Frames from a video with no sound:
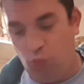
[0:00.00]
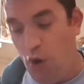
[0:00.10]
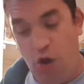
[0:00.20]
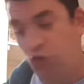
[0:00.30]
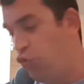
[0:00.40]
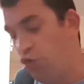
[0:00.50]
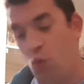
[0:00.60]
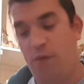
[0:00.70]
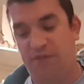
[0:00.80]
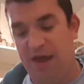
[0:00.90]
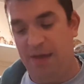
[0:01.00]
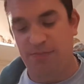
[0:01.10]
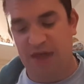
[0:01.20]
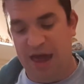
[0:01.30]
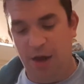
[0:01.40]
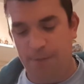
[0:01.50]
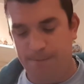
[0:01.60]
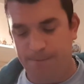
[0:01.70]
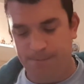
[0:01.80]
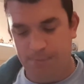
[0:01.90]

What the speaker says: world, so going for him there.